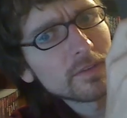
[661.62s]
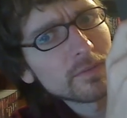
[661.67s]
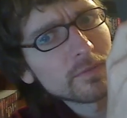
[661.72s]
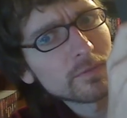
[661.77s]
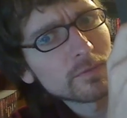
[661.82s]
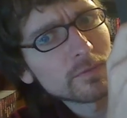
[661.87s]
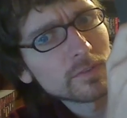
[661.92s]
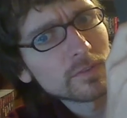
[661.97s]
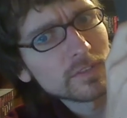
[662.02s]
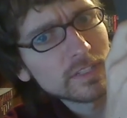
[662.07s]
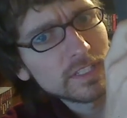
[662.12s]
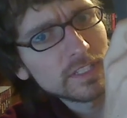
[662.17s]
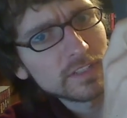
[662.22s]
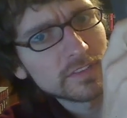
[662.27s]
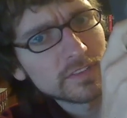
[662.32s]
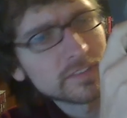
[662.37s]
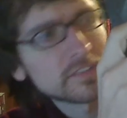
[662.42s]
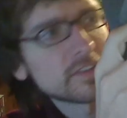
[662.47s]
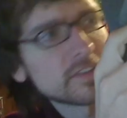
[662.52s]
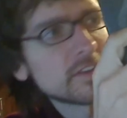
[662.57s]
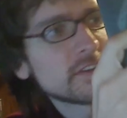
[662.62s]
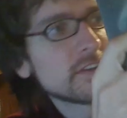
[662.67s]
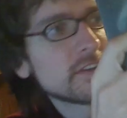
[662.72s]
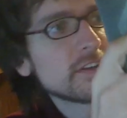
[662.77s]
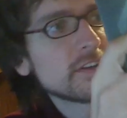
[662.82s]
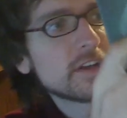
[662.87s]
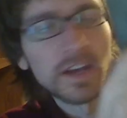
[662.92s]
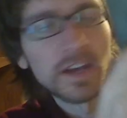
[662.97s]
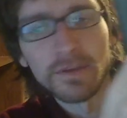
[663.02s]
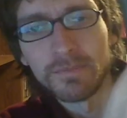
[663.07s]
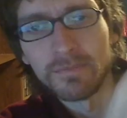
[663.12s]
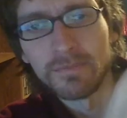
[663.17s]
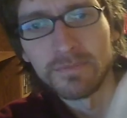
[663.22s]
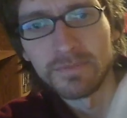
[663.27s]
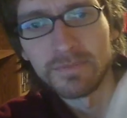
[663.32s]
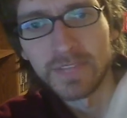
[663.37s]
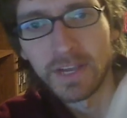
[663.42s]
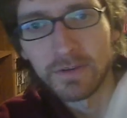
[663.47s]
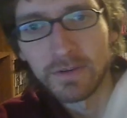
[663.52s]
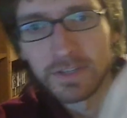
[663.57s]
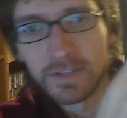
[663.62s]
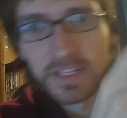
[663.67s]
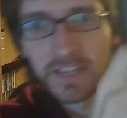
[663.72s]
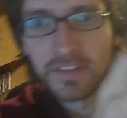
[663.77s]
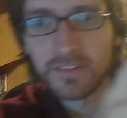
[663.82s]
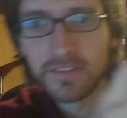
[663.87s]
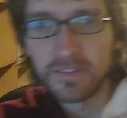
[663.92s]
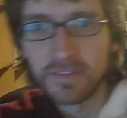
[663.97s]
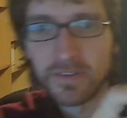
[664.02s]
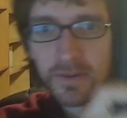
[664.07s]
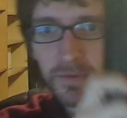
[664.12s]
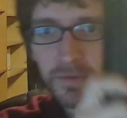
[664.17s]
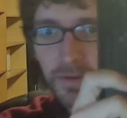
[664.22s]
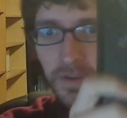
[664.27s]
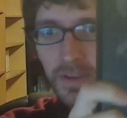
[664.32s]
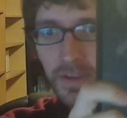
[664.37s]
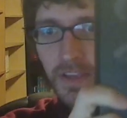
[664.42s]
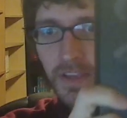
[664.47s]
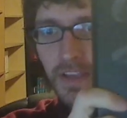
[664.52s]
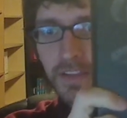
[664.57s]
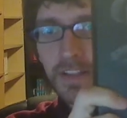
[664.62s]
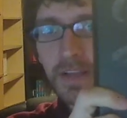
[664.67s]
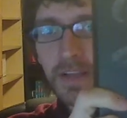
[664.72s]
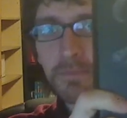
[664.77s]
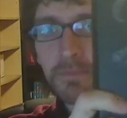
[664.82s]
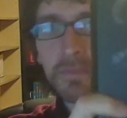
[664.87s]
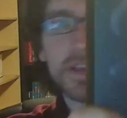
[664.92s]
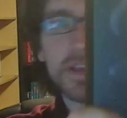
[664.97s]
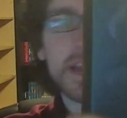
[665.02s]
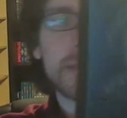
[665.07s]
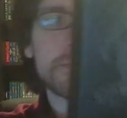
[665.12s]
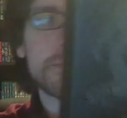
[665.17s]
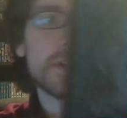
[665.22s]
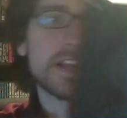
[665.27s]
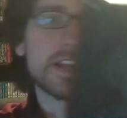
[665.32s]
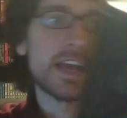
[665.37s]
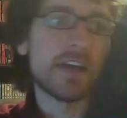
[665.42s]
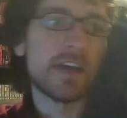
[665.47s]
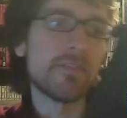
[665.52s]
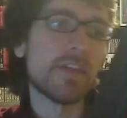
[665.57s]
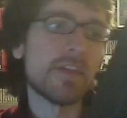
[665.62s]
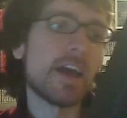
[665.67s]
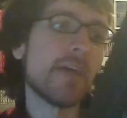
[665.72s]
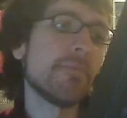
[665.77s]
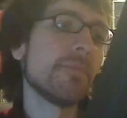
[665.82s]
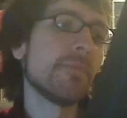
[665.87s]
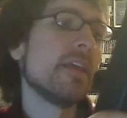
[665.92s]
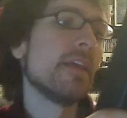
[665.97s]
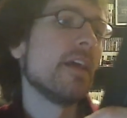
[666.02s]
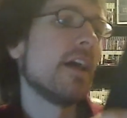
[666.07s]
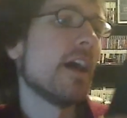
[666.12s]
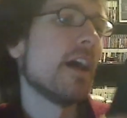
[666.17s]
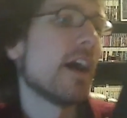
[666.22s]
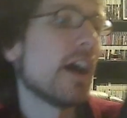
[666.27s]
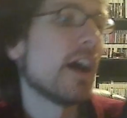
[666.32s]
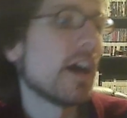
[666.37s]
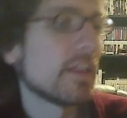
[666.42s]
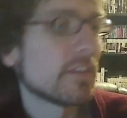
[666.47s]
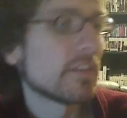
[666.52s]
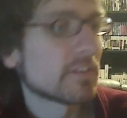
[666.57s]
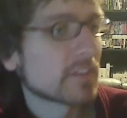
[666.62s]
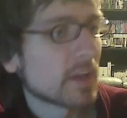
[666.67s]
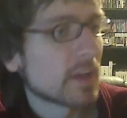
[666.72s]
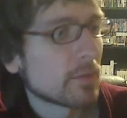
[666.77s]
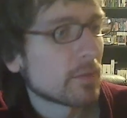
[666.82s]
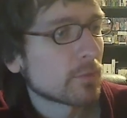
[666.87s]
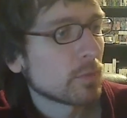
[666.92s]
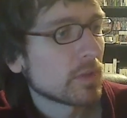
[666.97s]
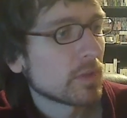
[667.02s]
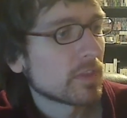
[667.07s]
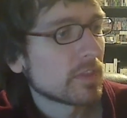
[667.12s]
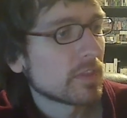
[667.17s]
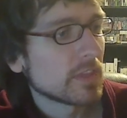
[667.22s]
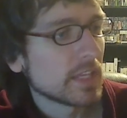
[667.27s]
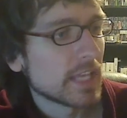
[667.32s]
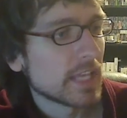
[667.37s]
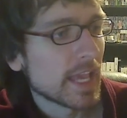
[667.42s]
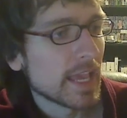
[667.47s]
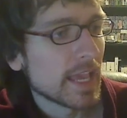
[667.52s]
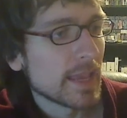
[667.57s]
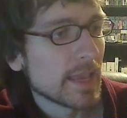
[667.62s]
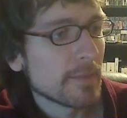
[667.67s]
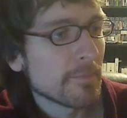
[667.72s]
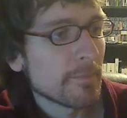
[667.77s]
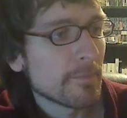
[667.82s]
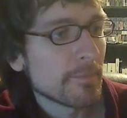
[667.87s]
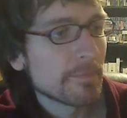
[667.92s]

released nowadays, so happy to have that. This comes with the game,